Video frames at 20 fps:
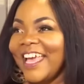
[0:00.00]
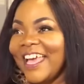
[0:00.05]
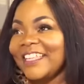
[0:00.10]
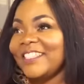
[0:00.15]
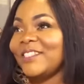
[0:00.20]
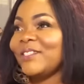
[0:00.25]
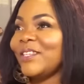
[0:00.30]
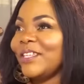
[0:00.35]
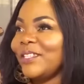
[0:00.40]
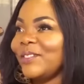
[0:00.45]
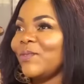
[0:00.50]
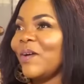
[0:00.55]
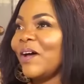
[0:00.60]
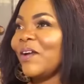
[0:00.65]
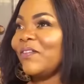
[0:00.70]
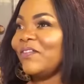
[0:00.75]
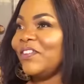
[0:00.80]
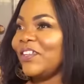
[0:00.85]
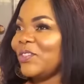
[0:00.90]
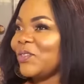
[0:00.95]
It's
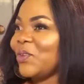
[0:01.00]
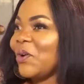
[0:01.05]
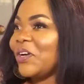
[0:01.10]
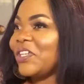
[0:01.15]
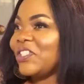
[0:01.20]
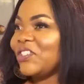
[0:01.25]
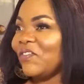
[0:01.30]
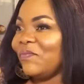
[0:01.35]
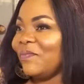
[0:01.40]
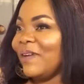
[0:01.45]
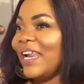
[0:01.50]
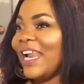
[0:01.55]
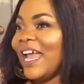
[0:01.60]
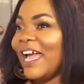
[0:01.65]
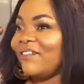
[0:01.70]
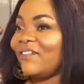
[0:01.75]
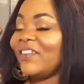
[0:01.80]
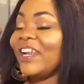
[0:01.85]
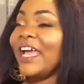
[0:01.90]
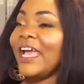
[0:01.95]
one of the stories of my
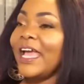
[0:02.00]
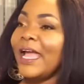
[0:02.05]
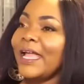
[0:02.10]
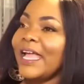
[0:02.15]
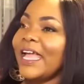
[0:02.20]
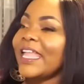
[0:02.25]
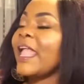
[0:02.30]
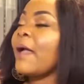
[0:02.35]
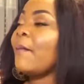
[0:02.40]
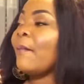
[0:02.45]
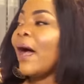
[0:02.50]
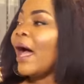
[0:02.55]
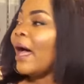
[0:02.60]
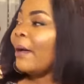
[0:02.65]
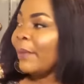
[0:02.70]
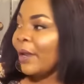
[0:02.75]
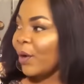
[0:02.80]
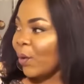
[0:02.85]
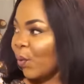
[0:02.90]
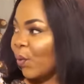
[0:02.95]
life na enye
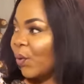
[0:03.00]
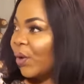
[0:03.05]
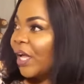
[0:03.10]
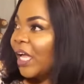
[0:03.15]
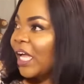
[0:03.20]
maame no